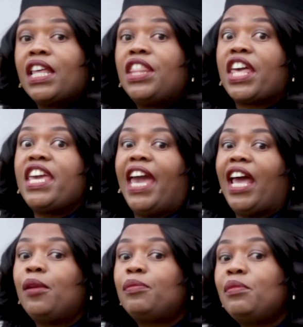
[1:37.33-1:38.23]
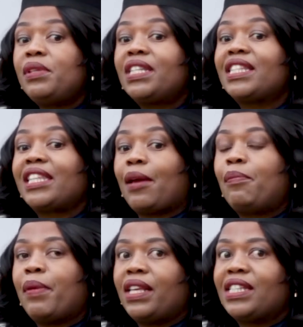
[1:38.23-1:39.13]
they helped me
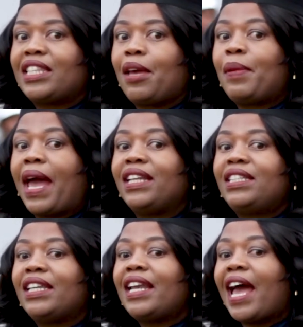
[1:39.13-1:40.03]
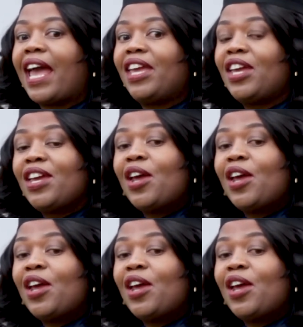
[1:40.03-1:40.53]
step by step until I